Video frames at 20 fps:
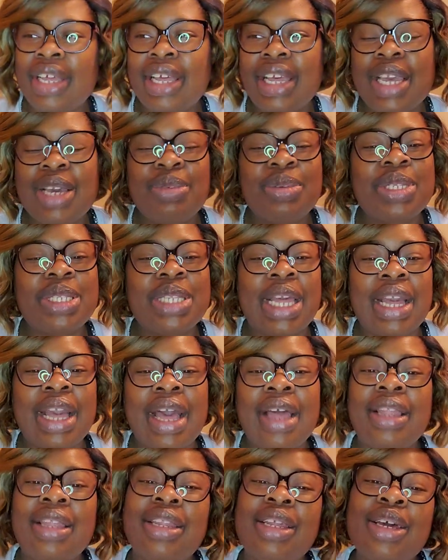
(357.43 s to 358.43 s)
it was like I
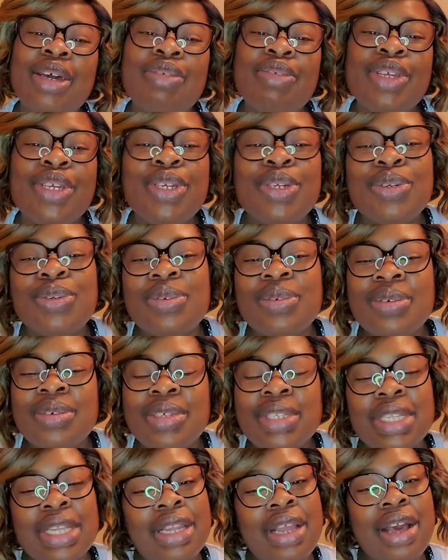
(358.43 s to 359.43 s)
love
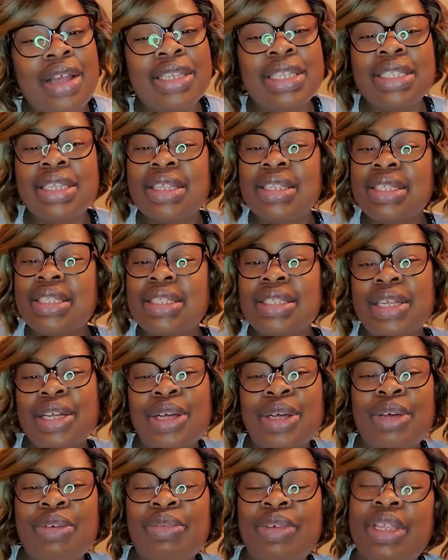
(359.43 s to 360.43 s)
yous and all this other
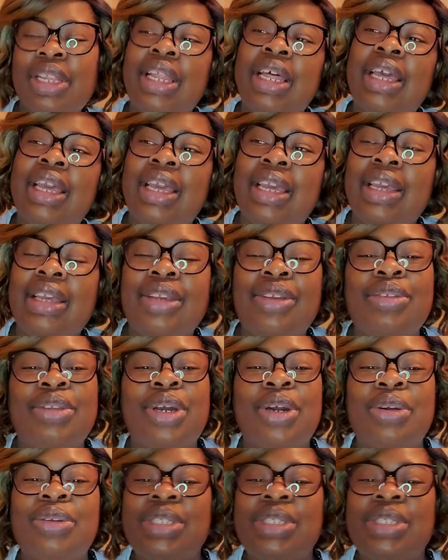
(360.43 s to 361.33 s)
stuff, and like, you know,